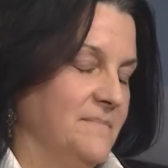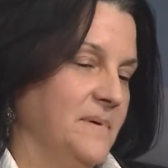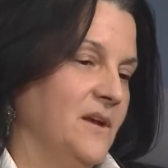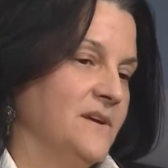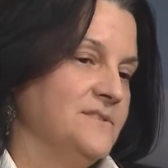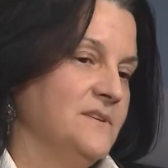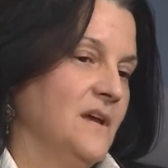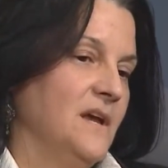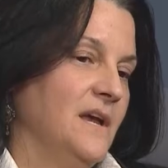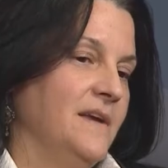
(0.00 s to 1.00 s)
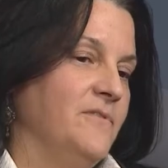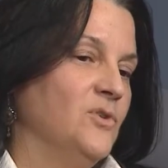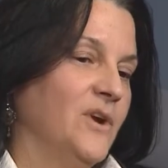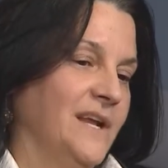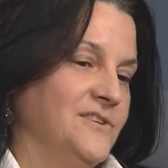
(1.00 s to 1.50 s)
Because if you
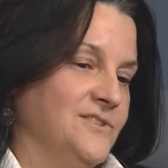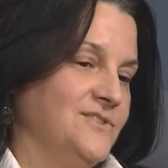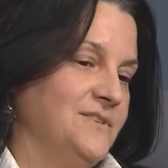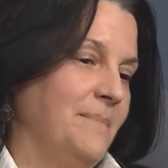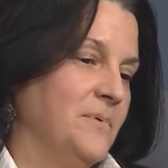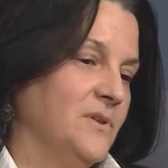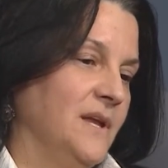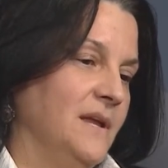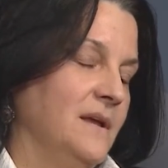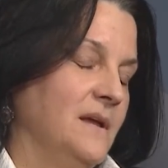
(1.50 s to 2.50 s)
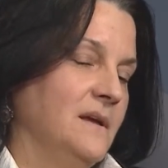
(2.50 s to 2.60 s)
look at it just separately,